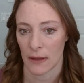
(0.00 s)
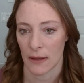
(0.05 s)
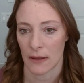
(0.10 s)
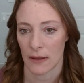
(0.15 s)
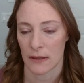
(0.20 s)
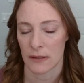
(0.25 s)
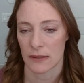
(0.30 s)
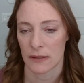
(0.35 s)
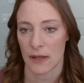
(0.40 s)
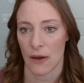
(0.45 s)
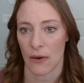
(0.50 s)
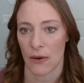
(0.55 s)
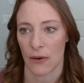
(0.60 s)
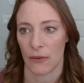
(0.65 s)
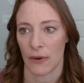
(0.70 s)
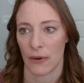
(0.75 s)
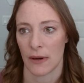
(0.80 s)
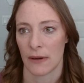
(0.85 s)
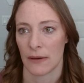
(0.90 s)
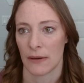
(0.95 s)

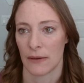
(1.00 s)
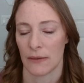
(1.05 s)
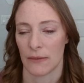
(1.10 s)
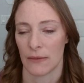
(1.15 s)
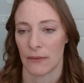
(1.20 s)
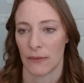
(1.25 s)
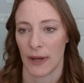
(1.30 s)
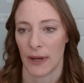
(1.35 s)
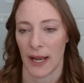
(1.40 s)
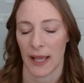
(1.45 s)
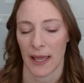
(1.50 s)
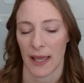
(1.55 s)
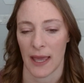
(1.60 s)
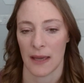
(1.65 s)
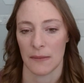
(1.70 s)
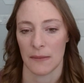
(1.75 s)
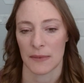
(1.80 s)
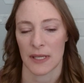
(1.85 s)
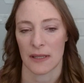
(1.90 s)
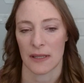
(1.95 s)
So when it
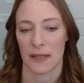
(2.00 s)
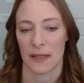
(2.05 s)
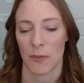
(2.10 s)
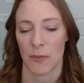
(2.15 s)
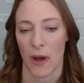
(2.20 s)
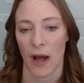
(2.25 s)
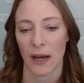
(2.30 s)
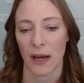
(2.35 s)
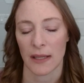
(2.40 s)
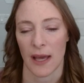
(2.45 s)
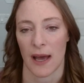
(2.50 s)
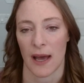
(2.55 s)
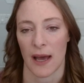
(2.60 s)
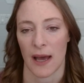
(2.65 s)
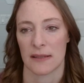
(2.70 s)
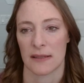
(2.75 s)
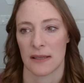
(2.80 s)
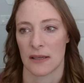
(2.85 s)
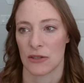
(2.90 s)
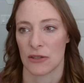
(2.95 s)
came to this
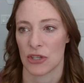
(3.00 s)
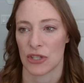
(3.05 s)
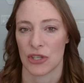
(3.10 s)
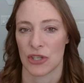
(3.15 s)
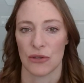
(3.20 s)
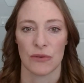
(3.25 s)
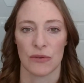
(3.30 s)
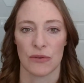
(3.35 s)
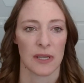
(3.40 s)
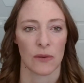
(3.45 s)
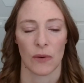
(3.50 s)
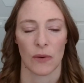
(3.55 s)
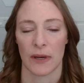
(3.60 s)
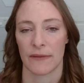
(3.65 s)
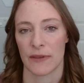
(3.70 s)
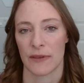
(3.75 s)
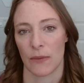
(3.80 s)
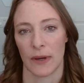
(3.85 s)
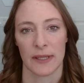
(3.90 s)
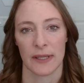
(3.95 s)
podcast and just using one
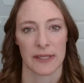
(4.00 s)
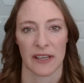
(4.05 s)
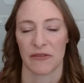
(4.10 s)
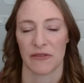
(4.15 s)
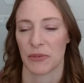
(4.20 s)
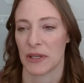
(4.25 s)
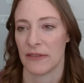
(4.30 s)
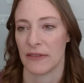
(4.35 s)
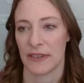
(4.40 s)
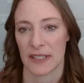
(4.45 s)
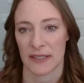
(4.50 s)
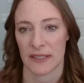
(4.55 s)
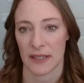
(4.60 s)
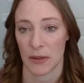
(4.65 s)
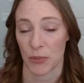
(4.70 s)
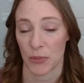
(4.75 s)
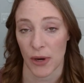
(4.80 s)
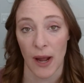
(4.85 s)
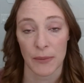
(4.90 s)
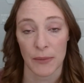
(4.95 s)
of the ones I've
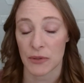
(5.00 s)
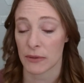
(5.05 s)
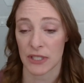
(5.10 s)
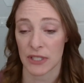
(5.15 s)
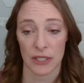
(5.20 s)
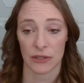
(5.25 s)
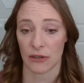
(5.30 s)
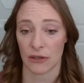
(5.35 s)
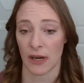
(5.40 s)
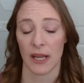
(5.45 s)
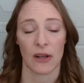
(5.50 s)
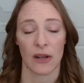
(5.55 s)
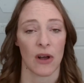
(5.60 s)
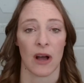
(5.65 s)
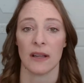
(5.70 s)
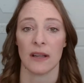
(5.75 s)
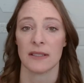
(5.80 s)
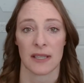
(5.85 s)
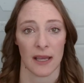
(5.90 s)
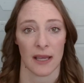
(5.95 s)
previously prepped, which is great
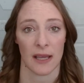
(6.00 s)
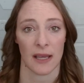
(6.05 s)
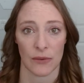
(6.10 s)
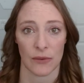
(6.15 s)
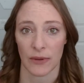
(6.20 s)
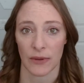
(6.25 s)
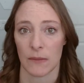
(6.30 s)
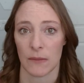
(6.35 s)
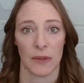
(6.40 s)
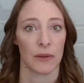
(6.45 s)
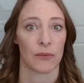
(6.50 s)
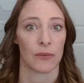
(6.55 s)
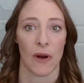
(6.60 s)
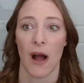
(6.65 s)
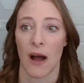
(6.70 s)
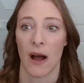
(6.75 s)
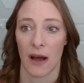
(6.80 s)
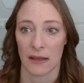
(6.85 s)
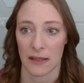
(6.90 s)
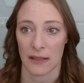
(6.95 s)
content, don't get me
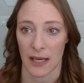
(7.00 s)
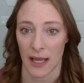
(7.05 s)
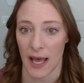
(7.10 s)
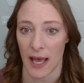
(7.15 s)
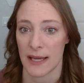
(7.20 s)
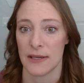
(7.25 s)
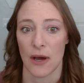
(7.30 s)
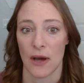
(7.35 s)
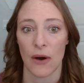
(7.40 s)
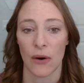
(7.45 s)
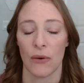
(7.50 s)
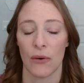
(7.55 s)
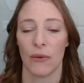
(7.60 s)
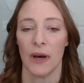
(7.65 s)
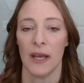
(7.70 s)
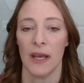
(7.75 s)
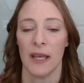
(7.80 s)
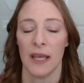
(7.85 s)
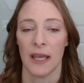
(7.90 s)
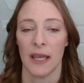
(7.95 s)
wrong. I
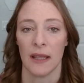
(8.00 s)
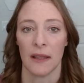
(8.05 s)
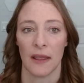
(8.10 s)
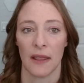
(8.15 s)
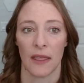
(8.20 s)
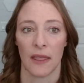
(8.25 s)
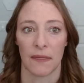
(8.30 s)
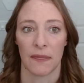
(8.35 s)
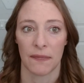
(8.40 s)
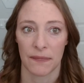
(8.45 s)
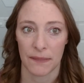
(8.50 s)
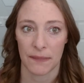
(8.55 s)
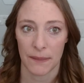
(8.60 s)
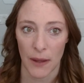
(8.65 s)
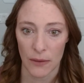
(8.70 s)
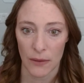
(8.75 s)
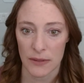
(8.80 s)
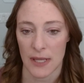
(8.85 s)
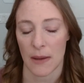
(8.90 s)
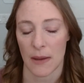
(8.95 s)
know
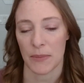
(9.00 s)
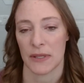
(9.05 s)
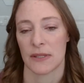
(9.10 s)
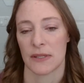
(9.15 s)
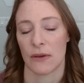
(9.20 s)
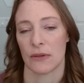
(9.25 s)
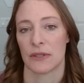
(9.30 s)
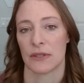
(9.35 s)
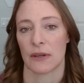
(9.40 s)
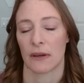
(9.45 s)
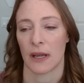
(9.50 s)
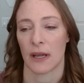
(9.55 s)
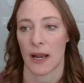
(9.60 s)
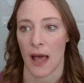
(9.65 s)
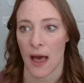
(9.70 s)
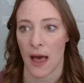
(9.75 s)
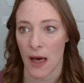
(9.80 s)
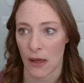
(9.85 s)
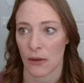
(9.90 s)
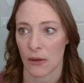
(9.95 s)
those episodes are going
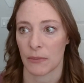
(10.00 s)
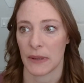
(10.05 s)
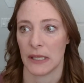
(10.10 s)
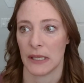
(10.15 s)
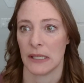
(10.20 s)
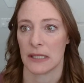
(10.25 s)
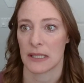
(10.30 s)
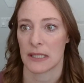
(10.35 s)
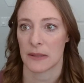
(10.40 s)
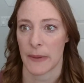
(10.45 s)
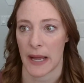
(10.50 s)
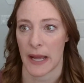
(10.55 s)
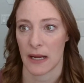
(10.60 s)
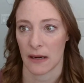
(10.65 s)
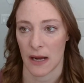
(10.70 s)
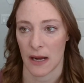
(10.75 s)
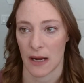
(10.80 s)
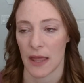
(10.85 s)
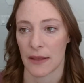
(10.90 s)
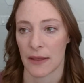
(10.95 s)
to help and
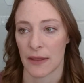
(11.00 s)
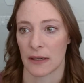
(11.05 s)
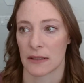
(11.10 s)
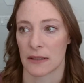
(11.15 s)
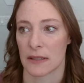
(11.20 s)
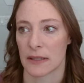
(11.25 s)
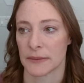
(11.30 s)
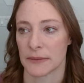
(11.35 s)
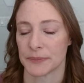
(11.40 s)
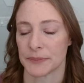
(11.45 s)
inspire others.